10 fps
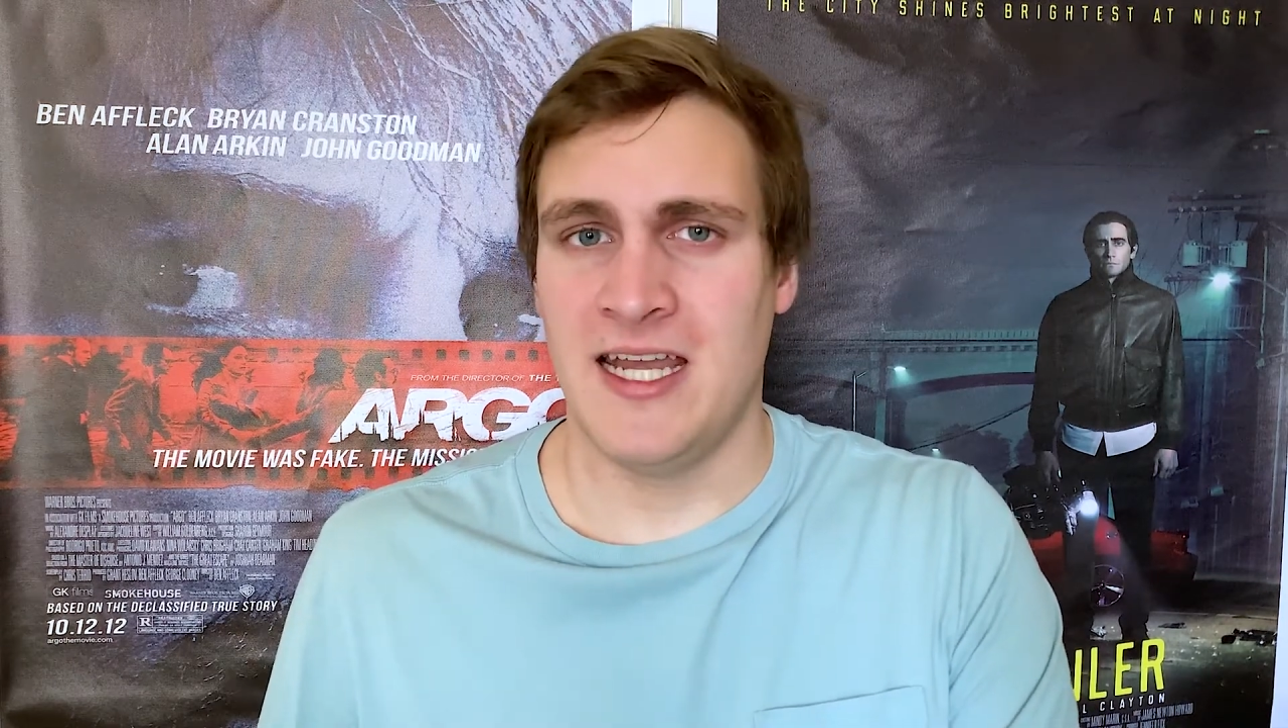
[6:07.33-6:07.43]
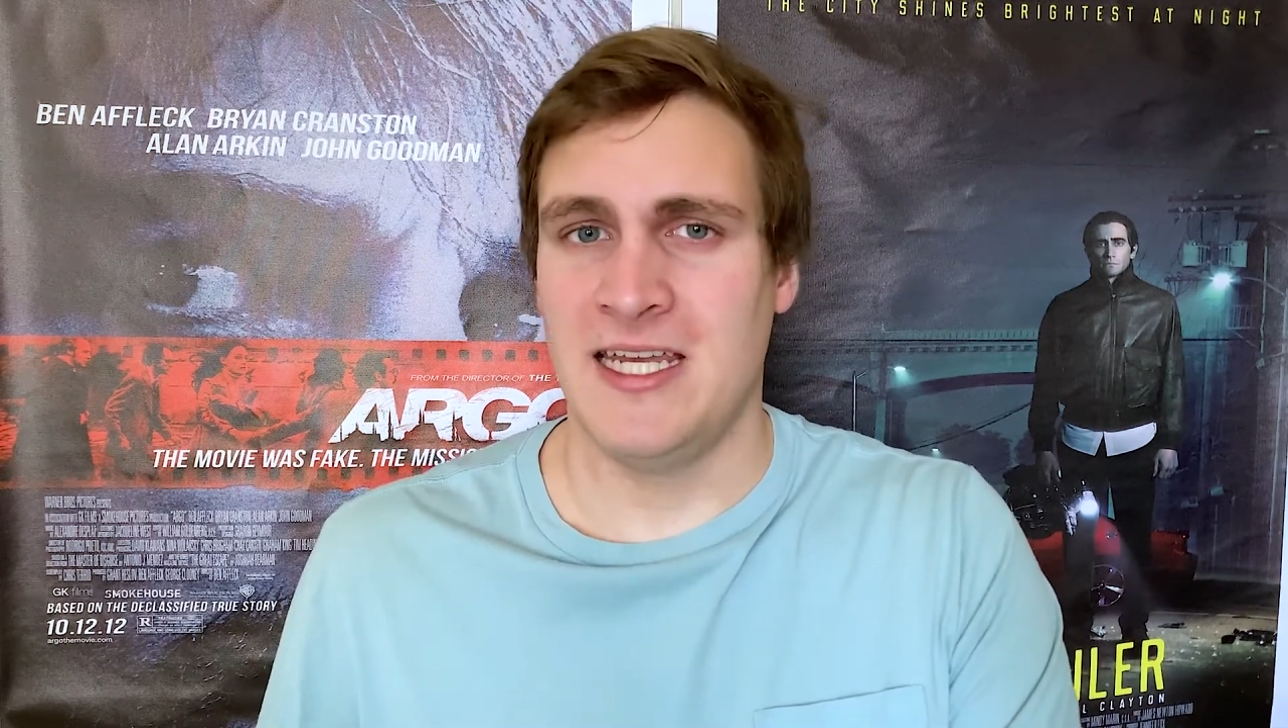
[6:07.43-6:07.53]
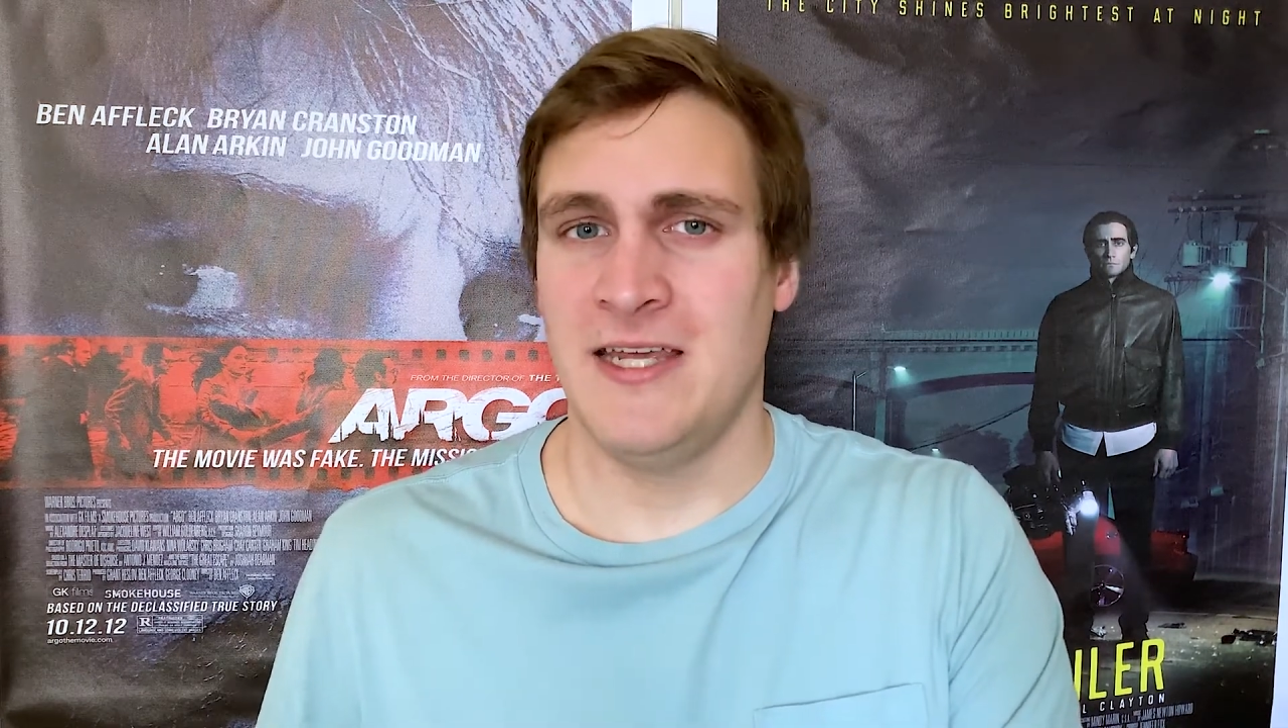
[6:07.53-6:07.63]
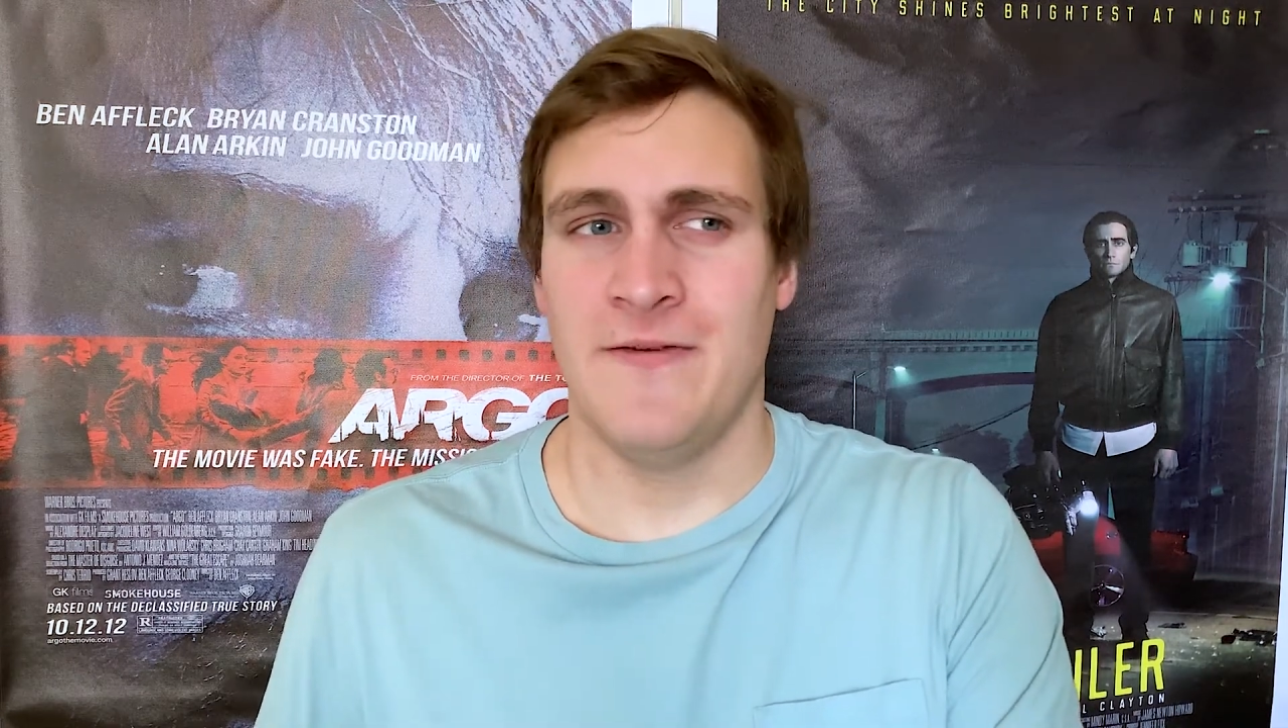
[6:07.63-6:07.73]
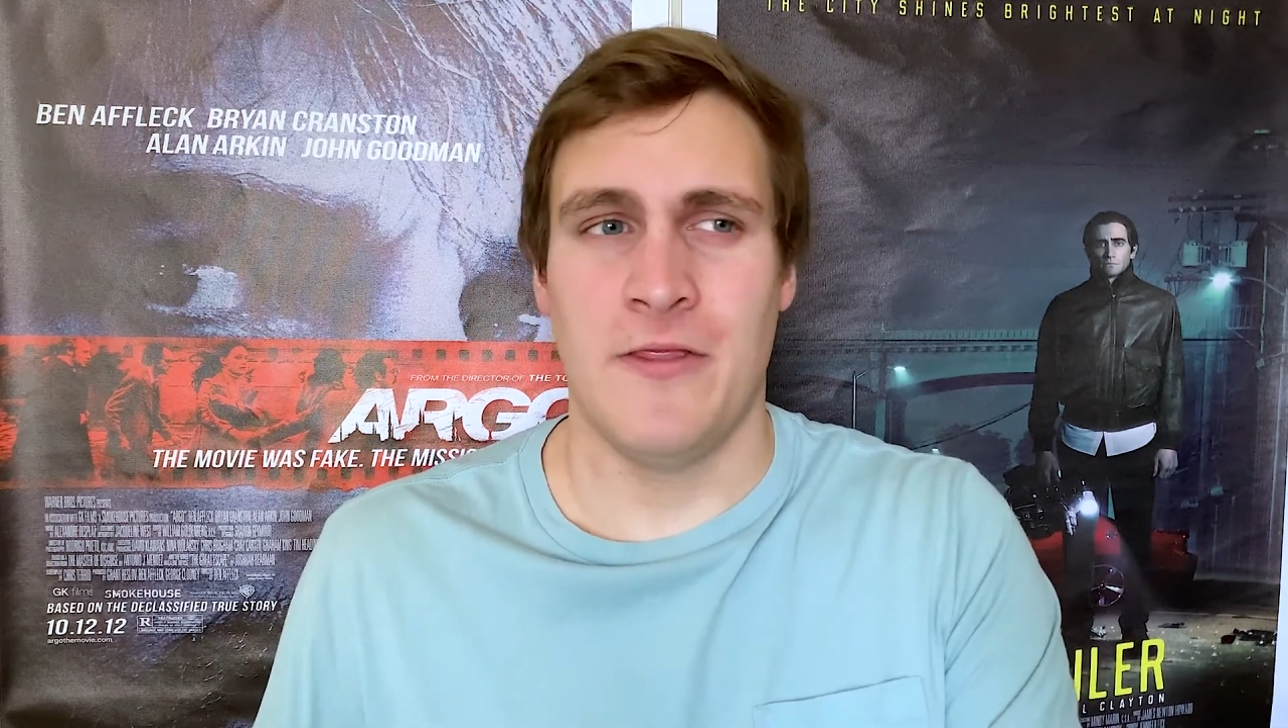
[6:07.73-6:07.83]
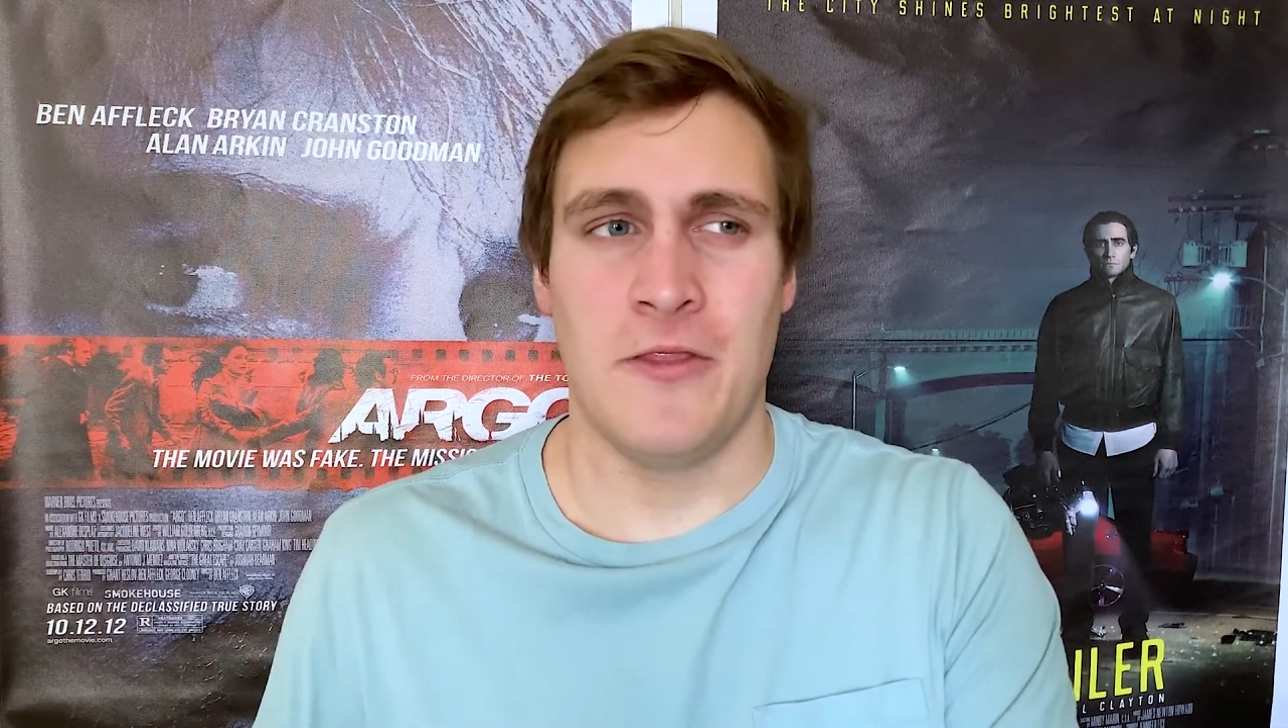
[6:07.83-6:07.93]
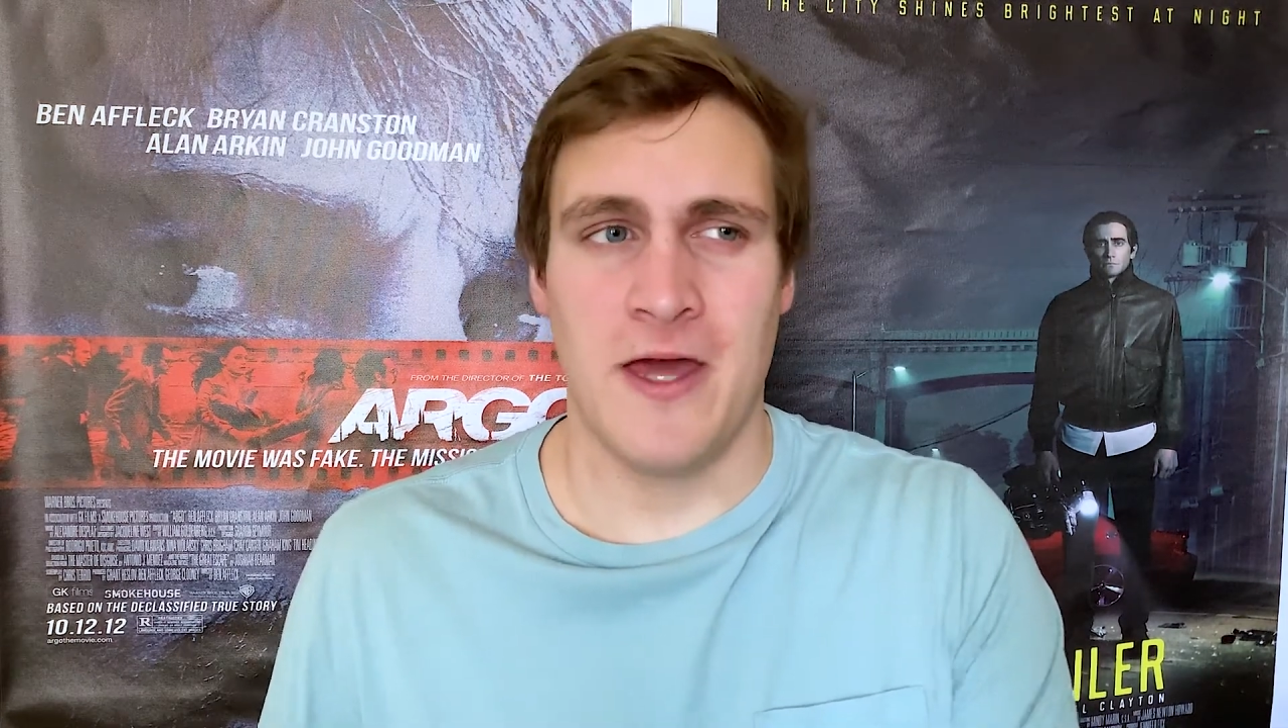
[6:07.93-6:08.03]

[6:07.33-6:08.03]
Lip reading: and even